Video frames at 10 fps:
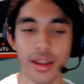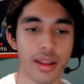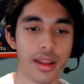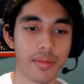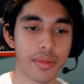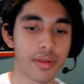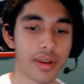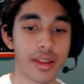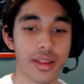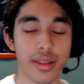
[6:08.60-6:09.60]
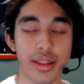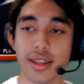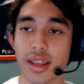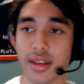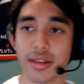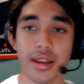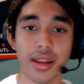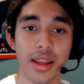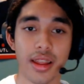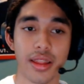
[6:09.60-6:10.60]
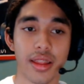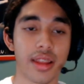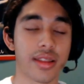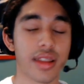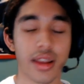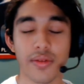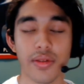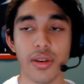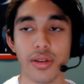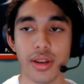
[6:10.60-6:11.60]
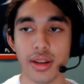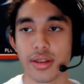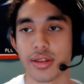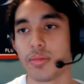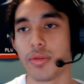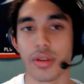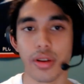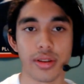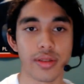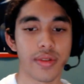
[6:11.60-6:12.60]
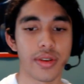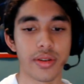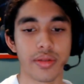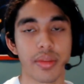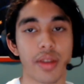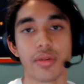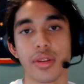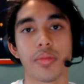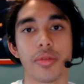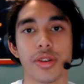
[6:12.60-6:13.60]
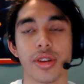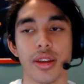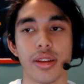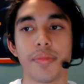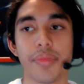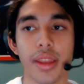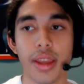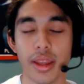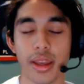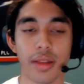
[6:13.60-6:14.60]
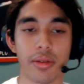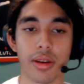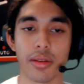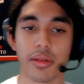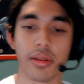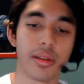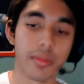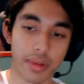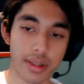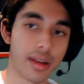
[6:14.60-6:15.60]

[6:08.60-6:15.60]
But anyway, thanks guys, and thanks for all you guys' support on this video. I really appreciate it. Anyway, peace out.